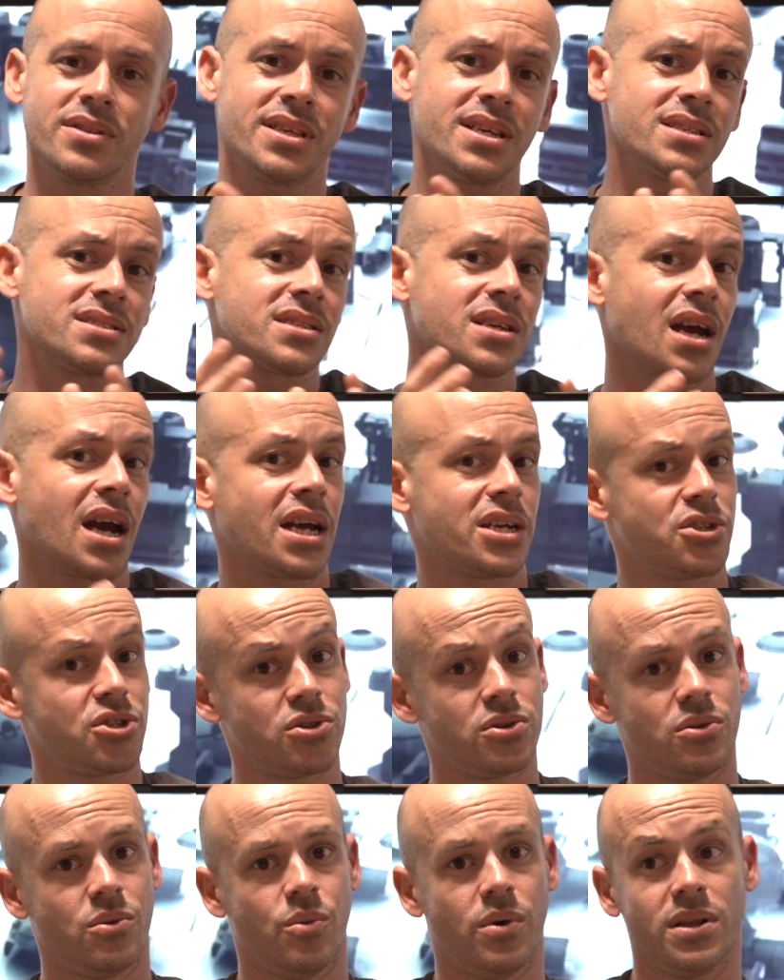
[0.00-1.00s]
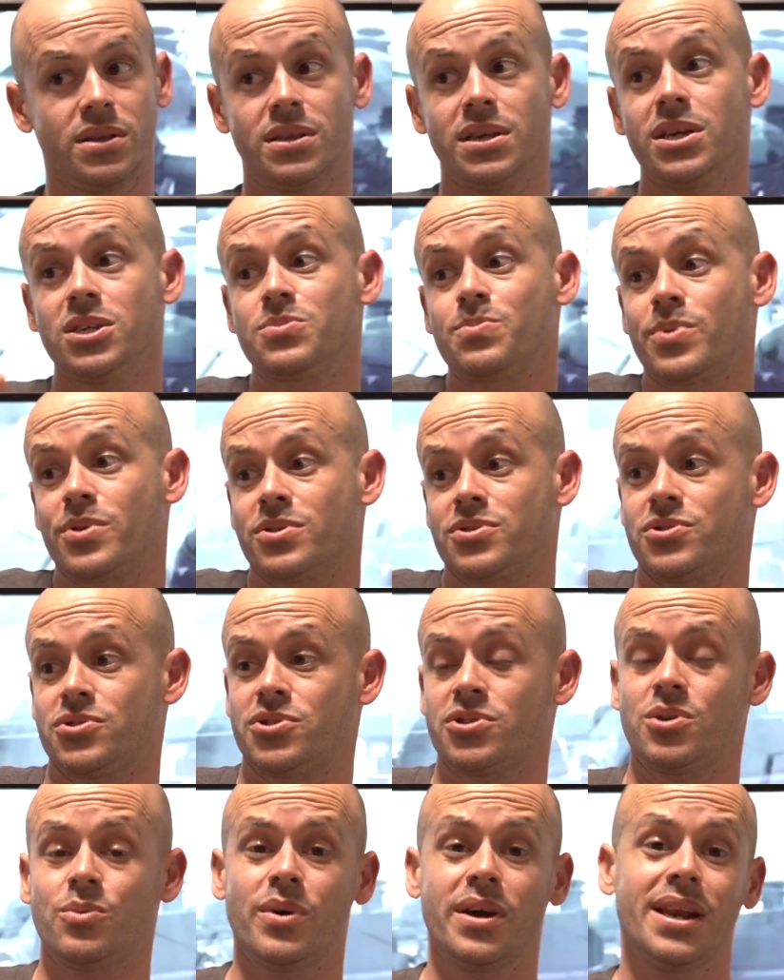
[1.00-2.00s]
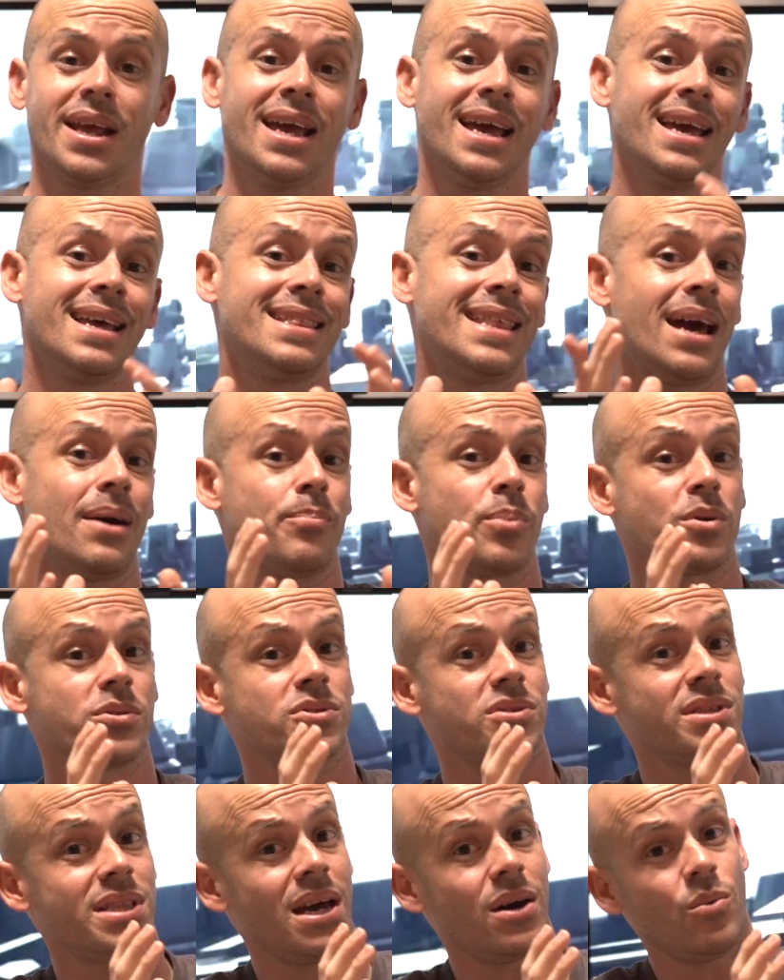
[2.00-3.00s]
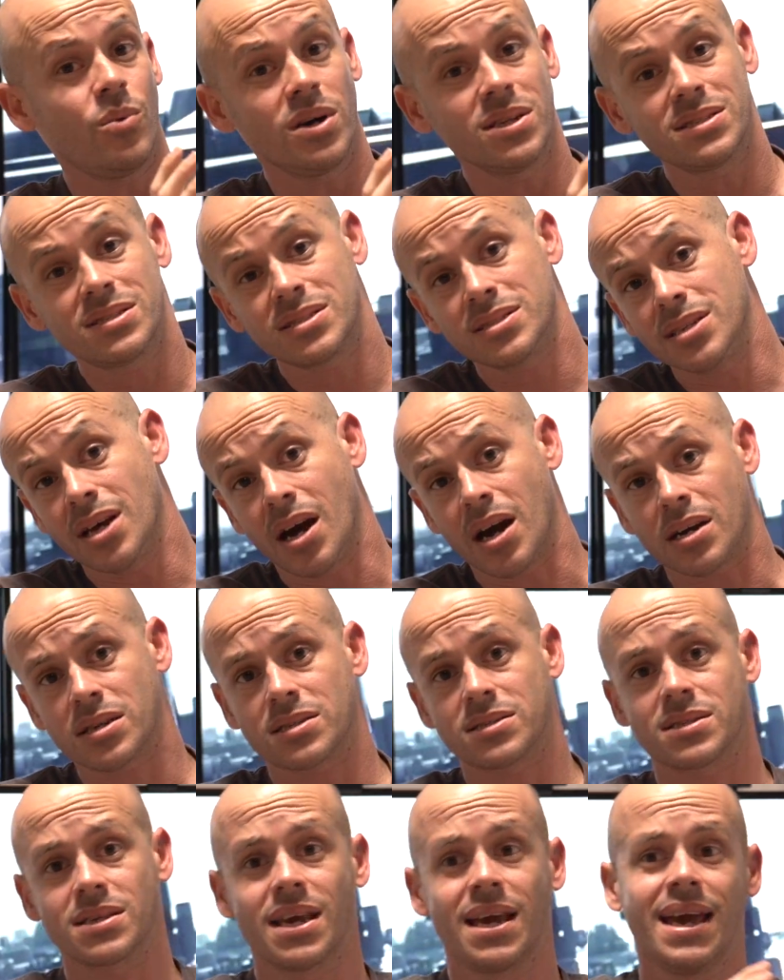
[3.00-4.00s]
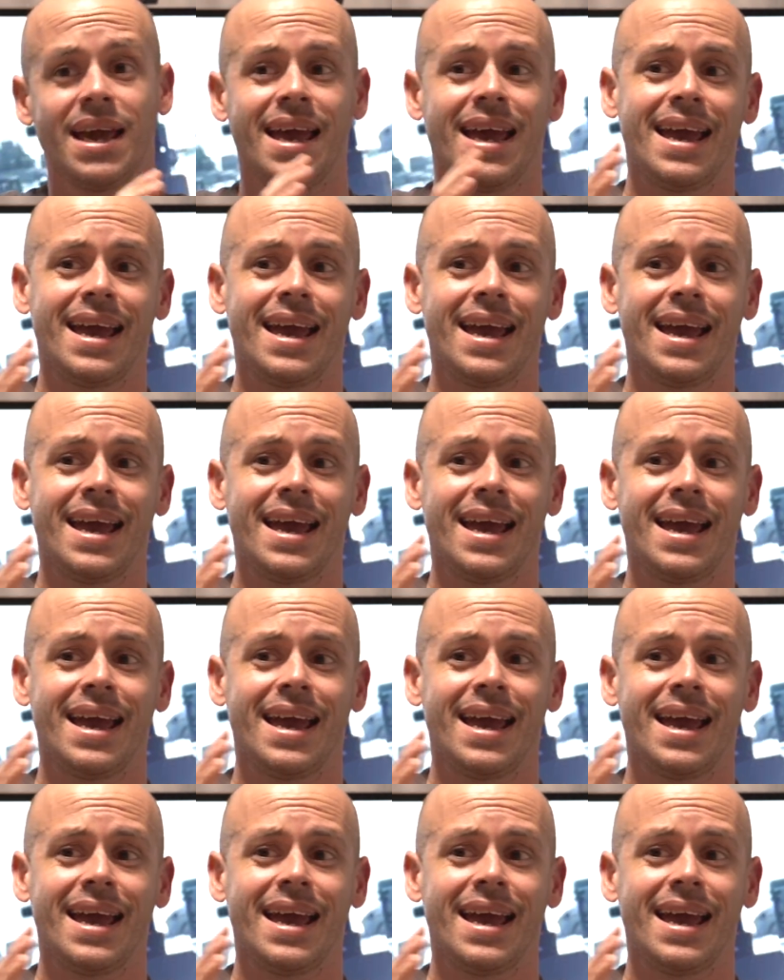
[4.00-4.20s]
This guy should have won. This person should have won. That person that won sucks.